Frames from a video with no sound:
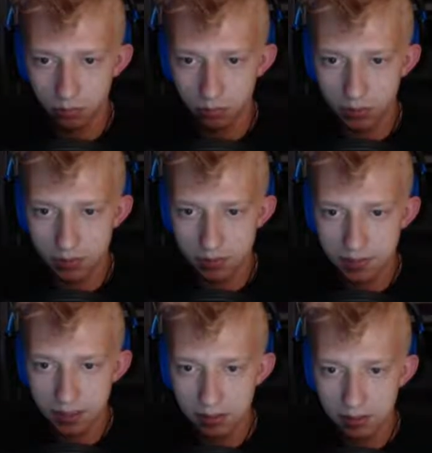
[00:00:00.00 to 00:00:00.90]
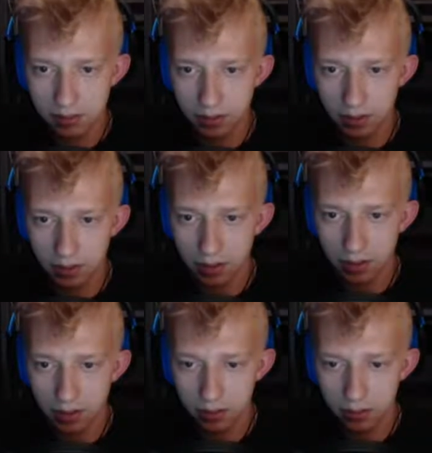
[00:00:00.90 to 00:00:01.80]
Got a skeleton
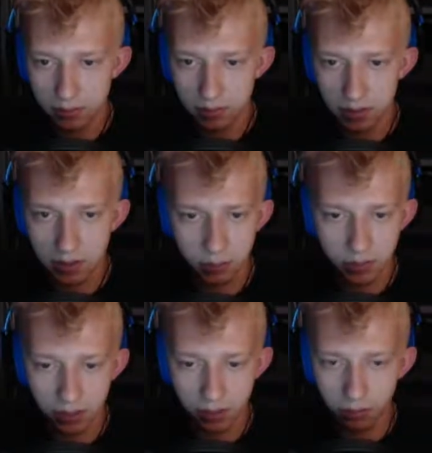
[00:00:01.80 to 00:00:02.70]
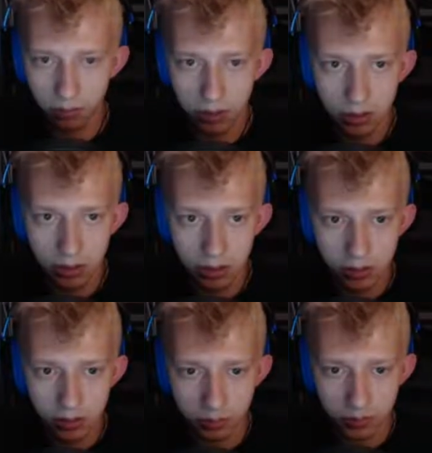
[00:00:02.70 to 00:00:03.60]
guy. Take him down
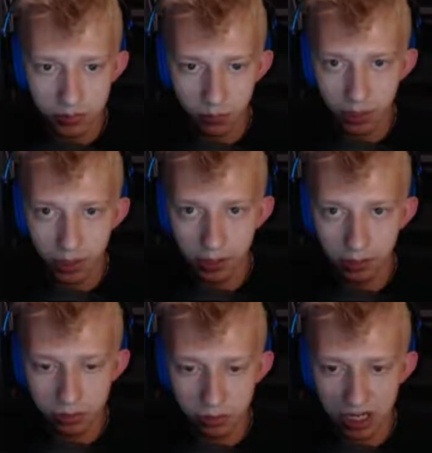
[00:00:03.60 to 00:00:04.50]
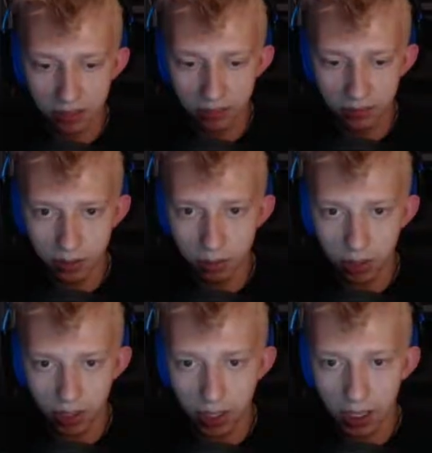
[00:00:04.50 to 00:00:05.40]
this way. Jackal Fiend.
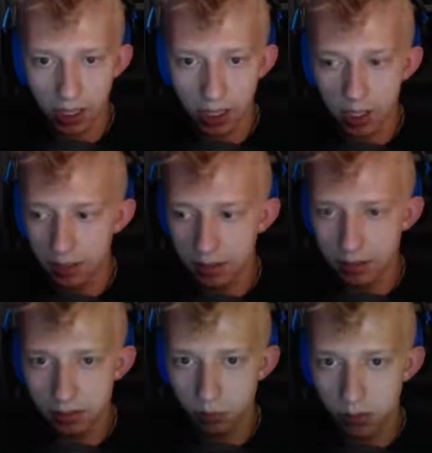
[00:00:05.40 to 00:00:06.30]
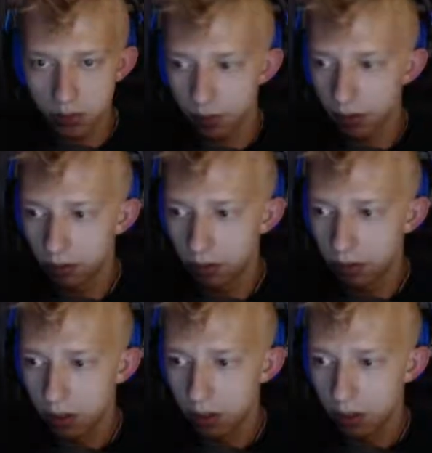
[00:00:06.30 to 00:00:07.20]
Okay, I need to watch my health.
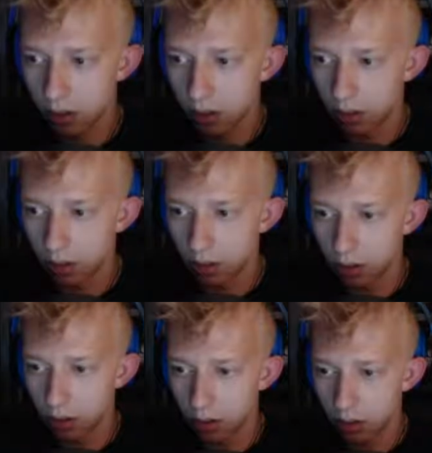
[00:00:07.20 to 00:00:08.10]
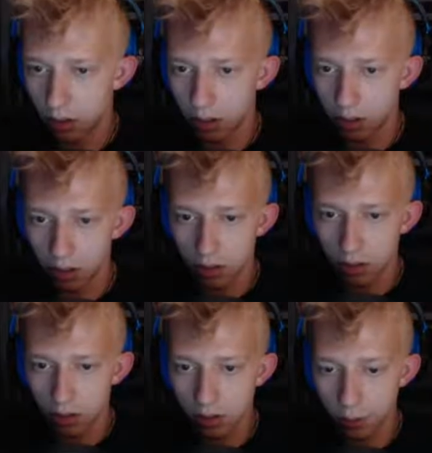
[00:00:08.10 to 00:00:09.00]

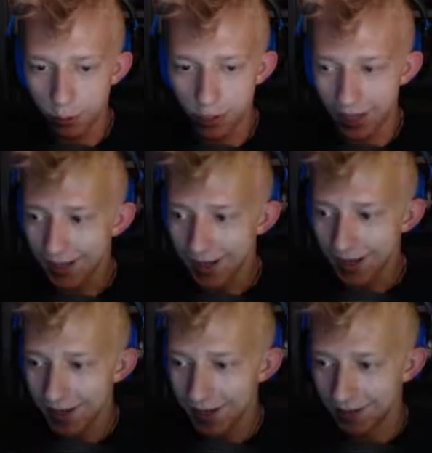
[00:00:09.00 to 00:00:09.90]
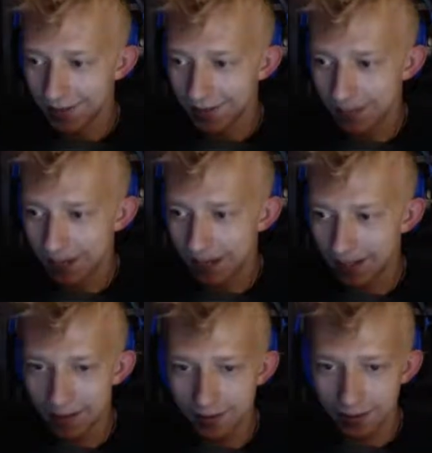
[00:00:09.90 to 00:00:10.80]
Okay. This is bad.
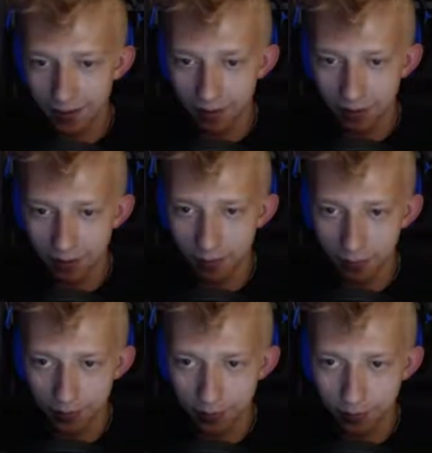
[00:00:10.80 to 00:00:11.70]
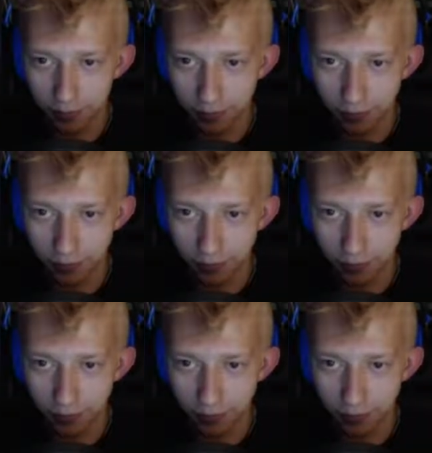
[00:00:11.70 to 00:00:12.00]
Okay, hold on.